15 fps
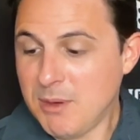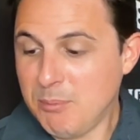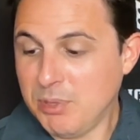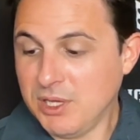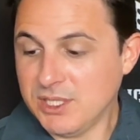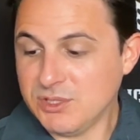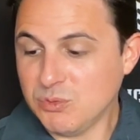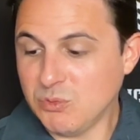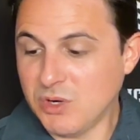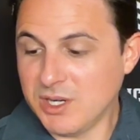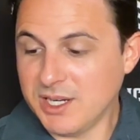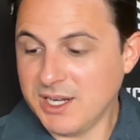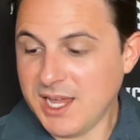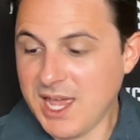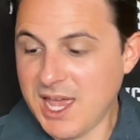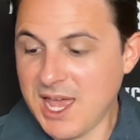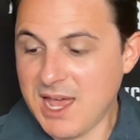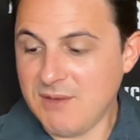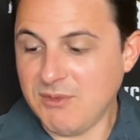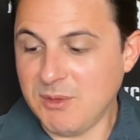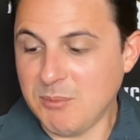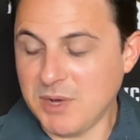Plus
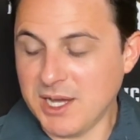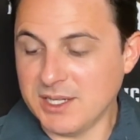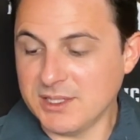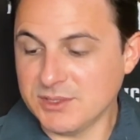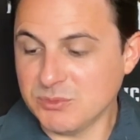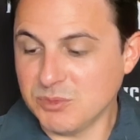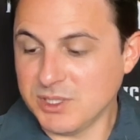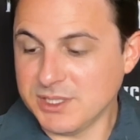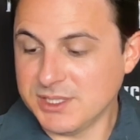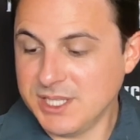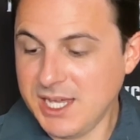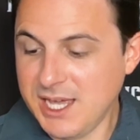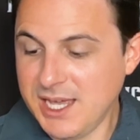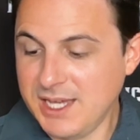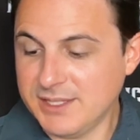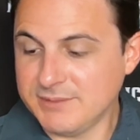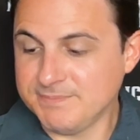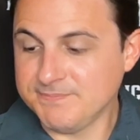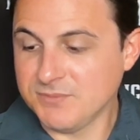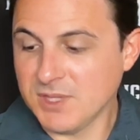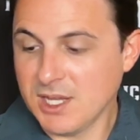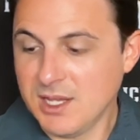1.5 at -110.
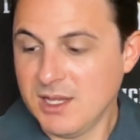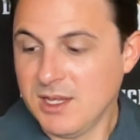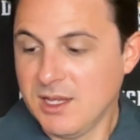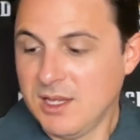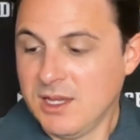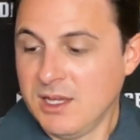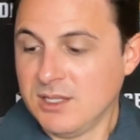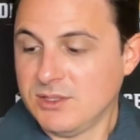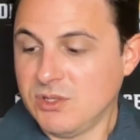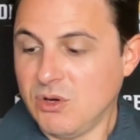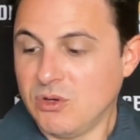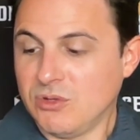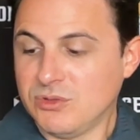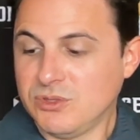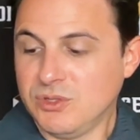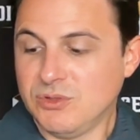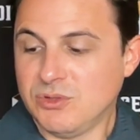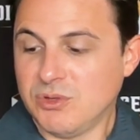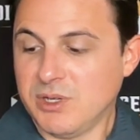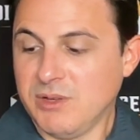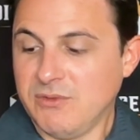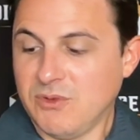Total
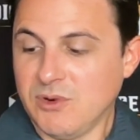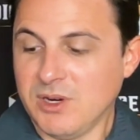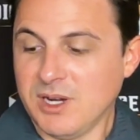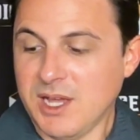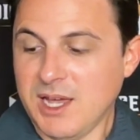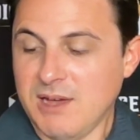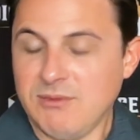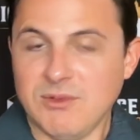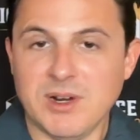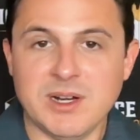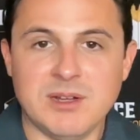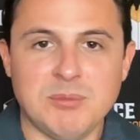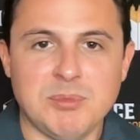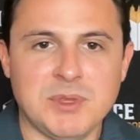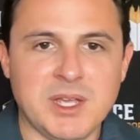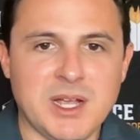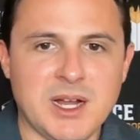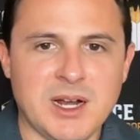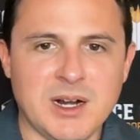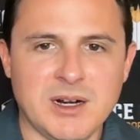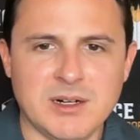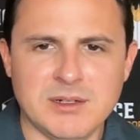224.5 right up
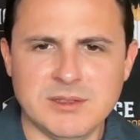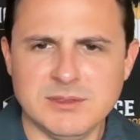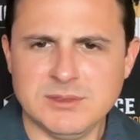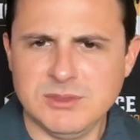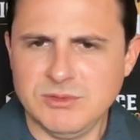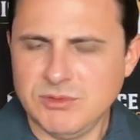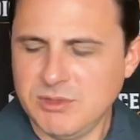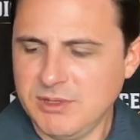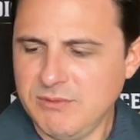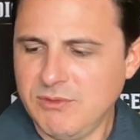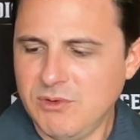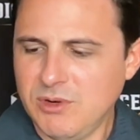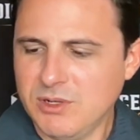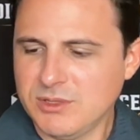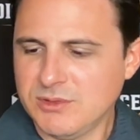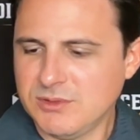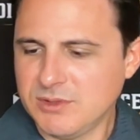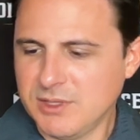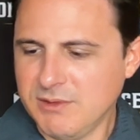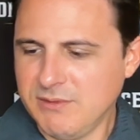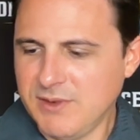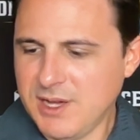there. 224,
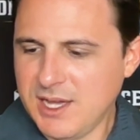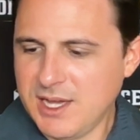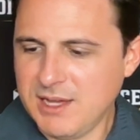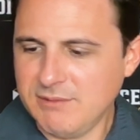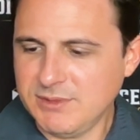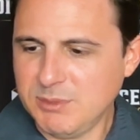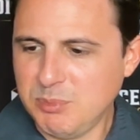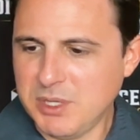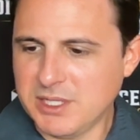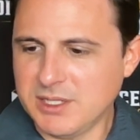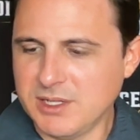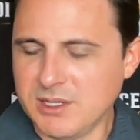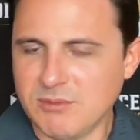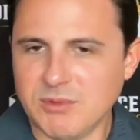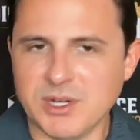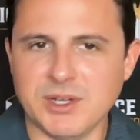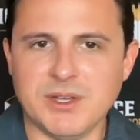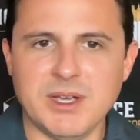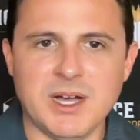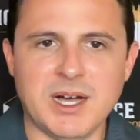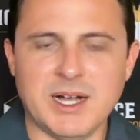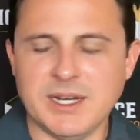225, depending on where you
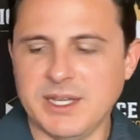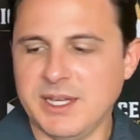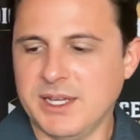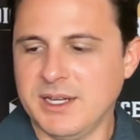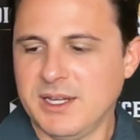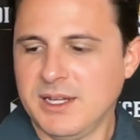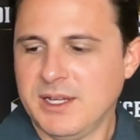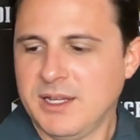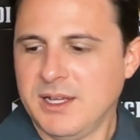got it.